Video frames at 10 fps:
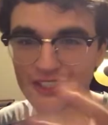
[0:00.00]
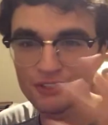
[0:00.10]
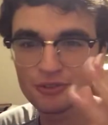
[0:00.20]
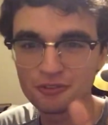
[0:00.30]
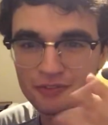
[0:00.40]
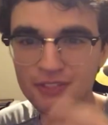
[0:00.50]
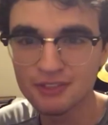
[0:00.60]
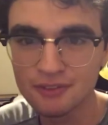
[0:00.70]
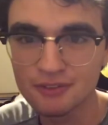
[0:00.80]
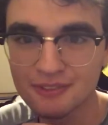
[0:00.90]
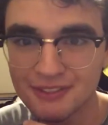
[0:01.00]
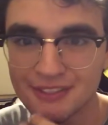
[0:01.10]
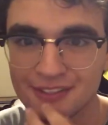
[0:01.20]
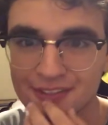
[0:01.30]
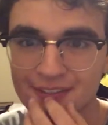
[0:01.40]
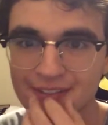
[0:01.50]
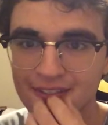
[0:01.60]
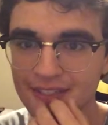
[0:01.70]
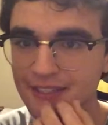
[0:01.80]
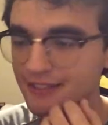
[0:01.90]
to do a 15-year-old voice.
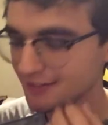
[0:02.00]
Like